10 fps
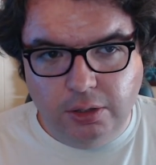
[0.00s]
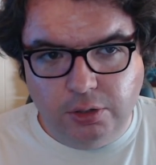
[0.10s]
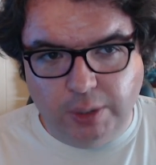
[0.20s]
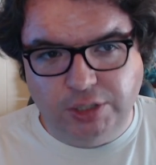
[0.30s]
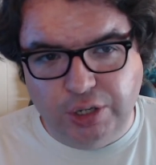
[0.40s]

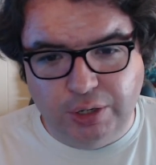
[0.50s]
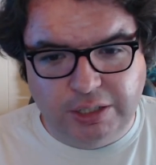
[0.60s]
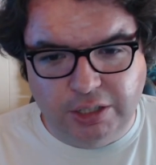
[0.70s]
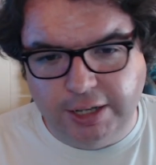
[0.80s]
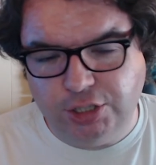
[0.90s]
Criterion
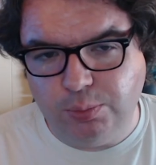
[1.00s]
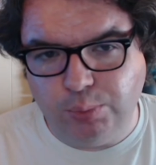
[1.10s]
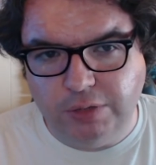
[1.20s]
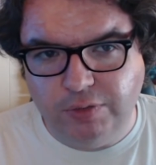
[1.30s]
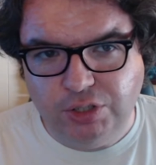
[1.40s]
Collection
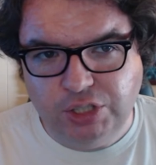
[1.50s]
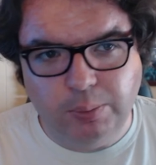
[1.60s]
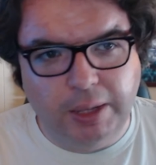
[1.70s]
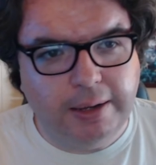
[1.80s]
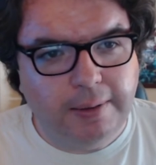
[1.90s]
previously. I'm
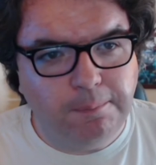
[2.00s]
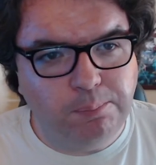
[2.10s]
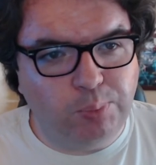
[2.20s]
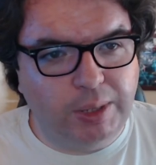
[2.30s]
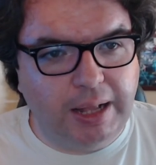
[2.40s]
like,
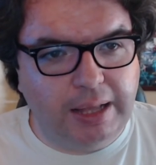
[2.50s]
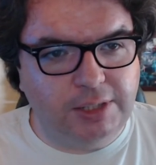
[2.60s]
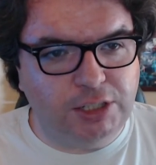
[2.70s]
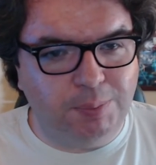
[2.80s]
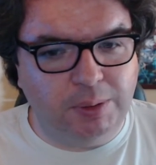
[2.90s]
but
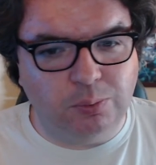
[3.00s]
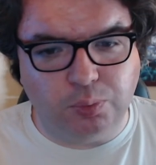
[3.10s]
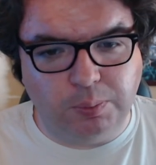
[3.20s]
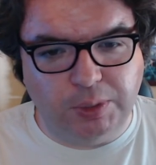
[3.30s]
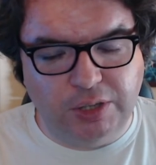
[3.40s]
these have been,
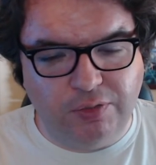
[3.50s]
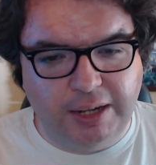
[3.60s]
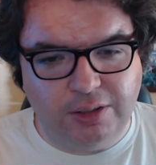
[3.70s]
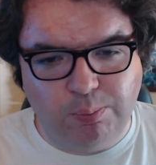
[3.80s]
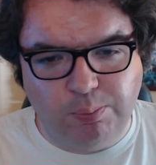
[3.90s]
but they've
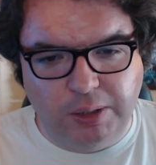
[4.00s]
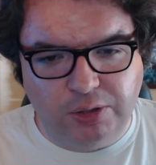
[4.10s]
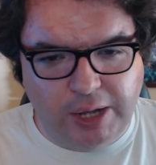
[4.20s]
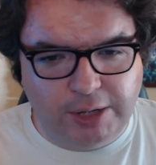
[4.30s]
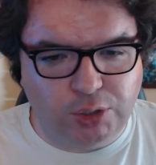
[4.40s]
gotten big
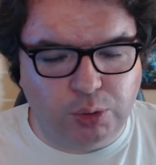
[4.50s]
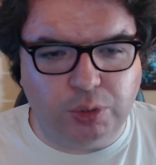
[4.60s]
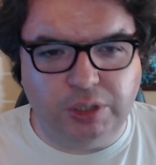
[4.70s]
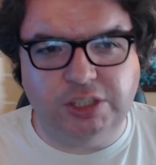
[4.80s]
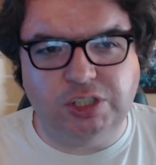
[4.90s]
theatrical
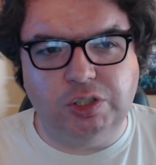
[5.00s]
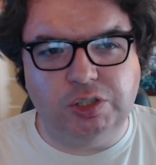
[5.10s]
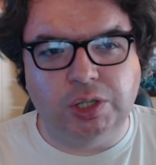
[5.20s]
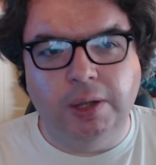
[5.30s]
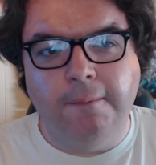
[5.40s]

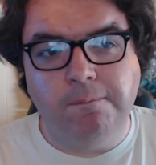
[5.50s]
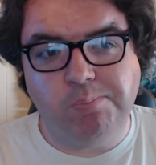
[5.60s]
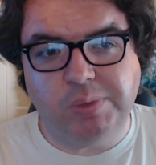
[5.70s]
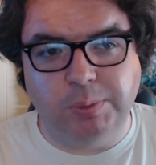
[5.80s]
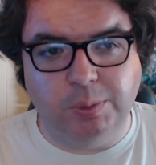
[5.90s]
releases.
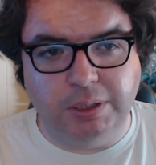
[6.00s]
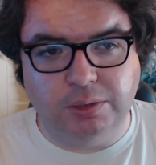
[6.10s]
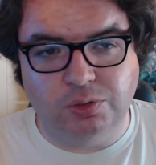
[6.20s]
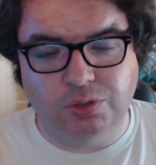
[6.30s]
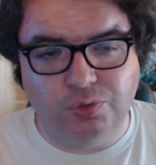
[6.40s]
Some of them got
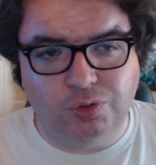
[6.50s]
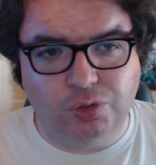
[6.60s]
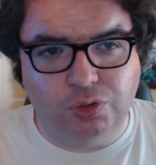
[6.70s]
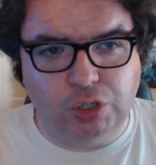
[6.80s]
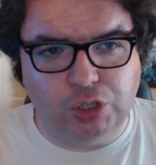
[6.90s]

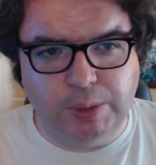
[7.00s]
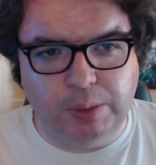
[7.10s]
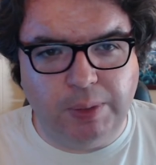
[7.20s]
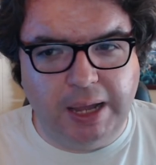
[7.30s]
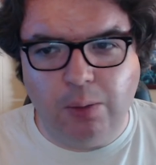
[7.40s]
distributed
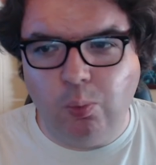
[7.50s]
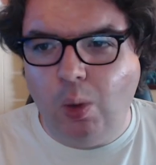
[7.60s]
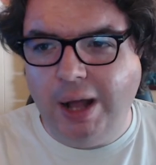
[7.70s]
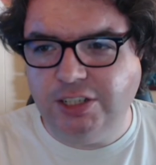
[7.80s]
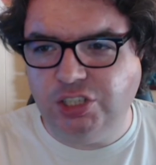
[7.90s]
by I
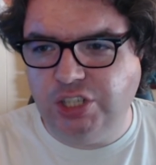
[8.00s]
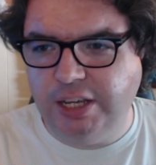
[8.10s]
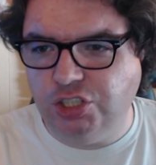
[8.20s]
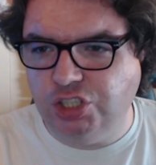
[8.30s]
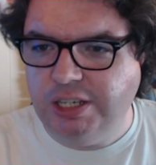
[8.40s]
want to say
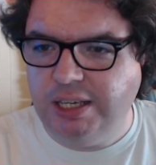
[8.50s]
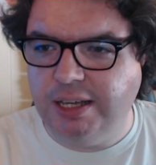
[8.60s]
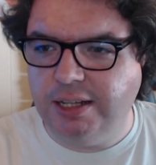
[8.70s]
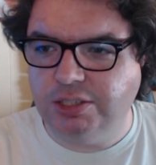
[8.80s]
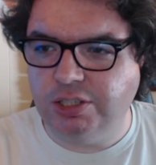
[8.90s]

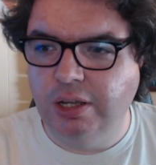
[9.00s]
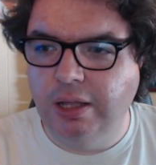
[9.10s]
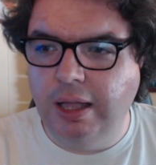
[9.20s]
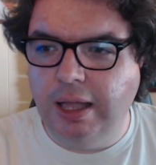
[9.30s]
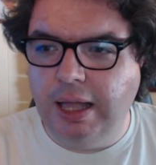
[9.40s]
GKIDS.
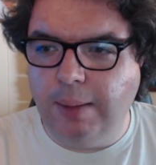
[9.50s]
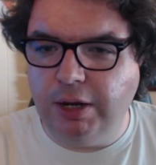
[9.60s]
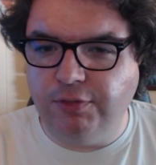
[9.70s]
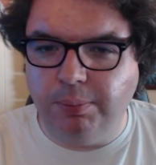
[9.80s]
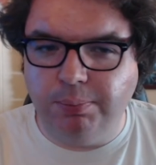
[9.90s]
I'm gonna
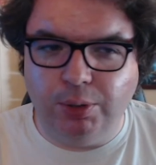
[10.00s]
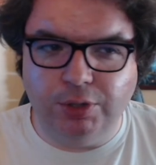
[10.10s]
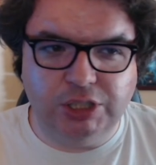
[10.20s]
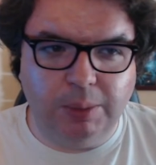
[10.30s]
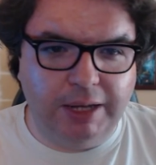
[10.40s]
have to pull
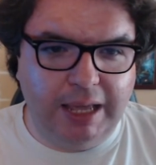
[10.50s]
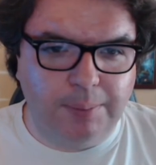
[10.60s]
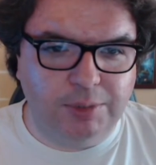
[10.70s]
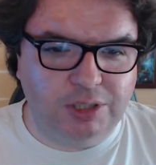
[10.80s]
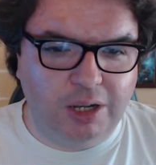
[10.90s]
this up on
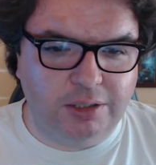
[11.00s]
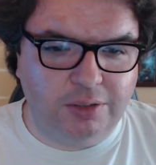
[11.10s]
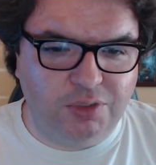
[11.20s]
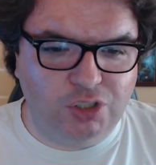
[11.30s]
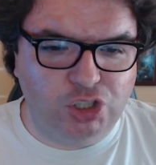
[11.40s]
Amazon to
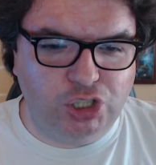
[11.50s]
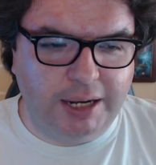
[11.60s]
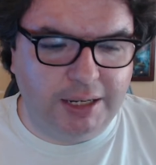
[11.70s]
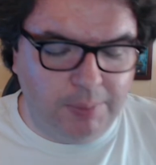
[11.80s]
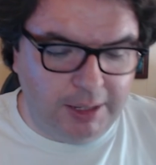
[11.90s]

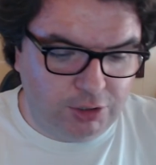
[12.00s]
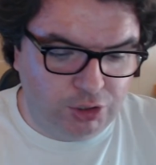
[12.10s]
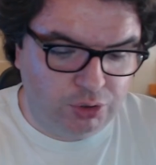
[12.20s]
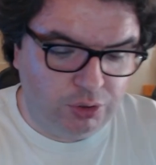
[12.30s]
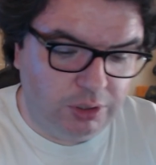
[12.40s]
check and make
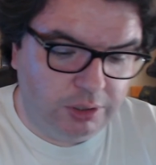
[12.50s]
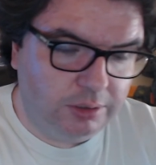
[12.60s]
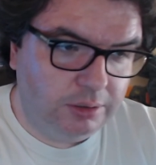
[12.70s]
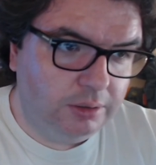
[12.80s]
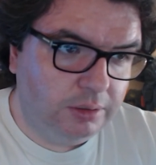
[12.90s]
sure.
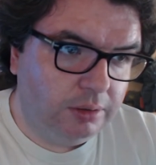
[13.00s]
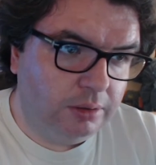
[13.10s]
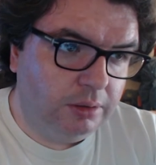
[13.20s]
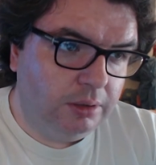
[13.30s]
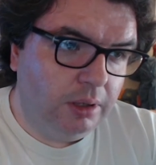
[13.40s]

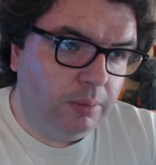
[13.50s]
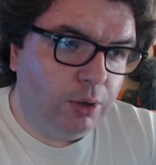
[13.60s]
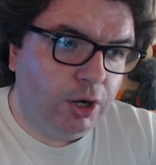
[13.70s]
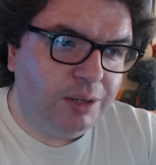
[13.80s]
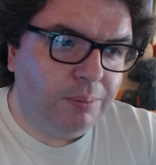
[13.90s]

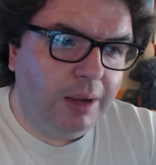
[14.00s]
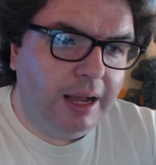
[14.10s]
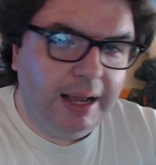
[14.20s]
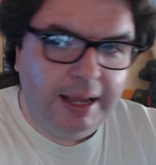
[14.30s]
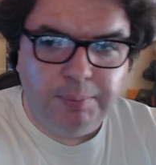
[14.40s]
Pardon my